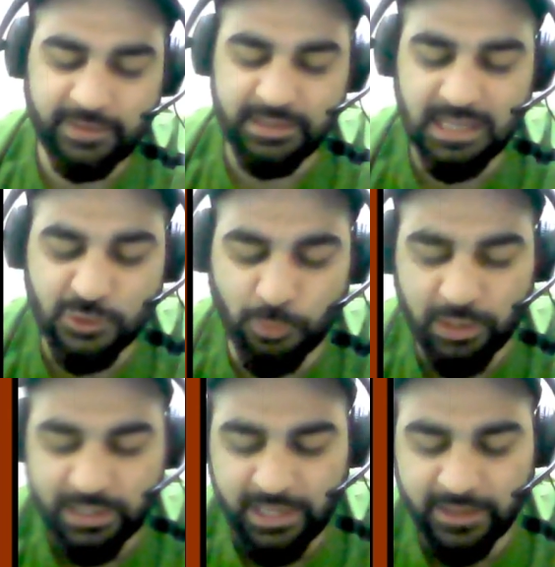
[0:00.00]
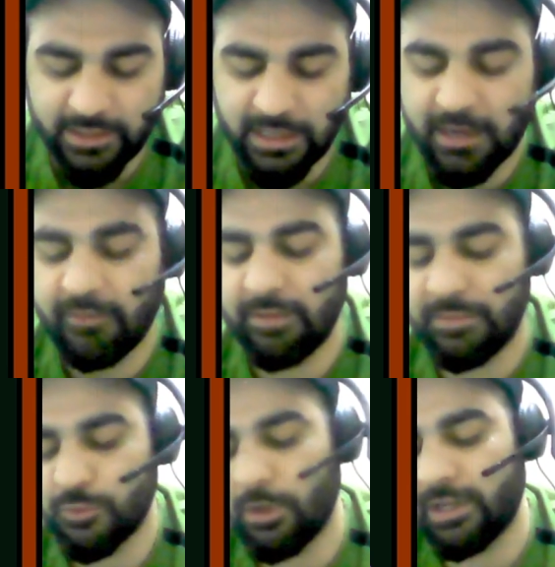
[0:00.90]
like small training
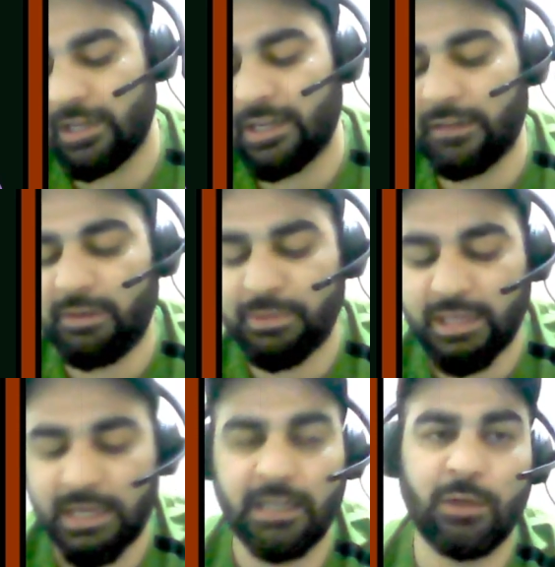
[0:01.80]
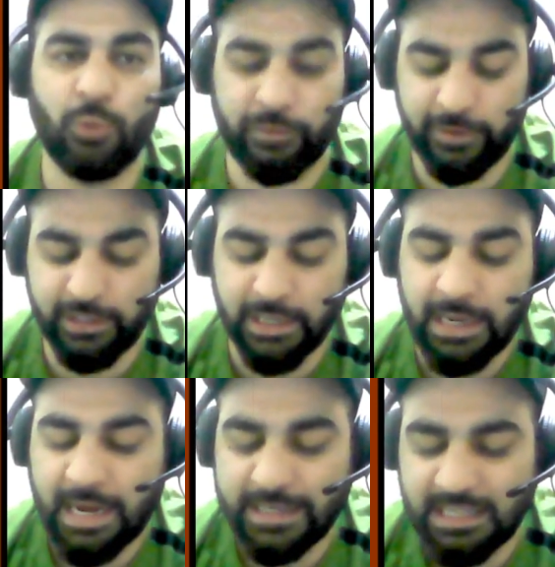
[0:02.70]
data will be there, it will overfit,
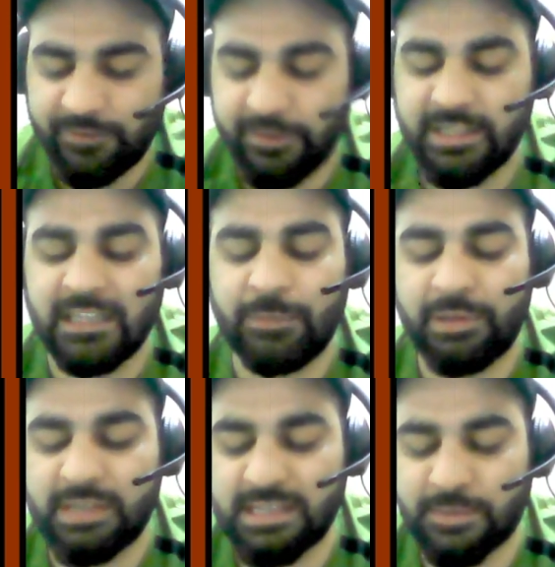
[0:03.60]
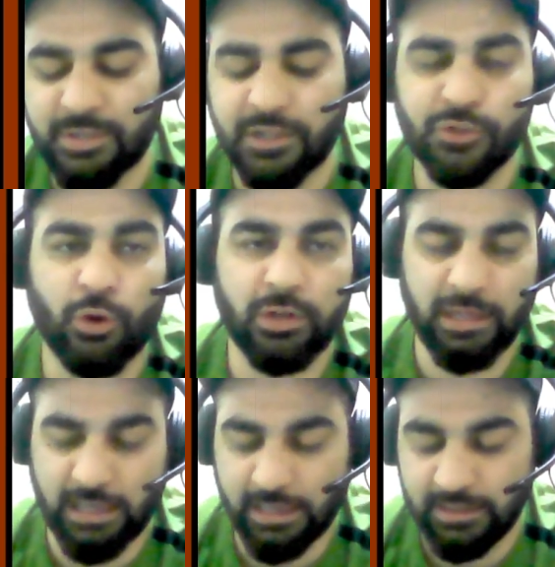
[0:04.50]
and then feature independence assumption is not,
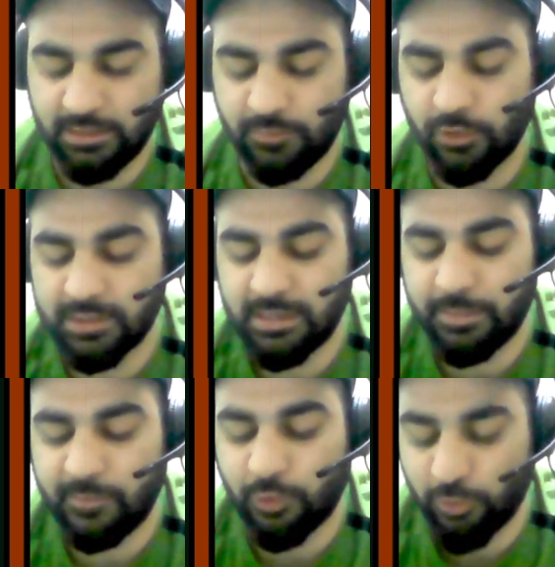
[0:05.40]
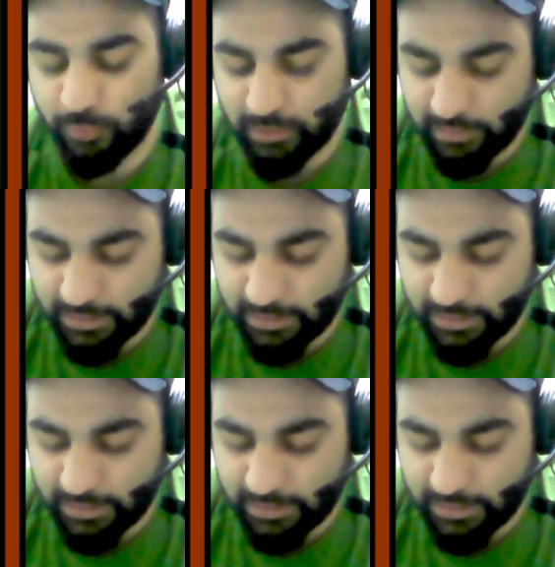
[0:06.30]
for example, followed.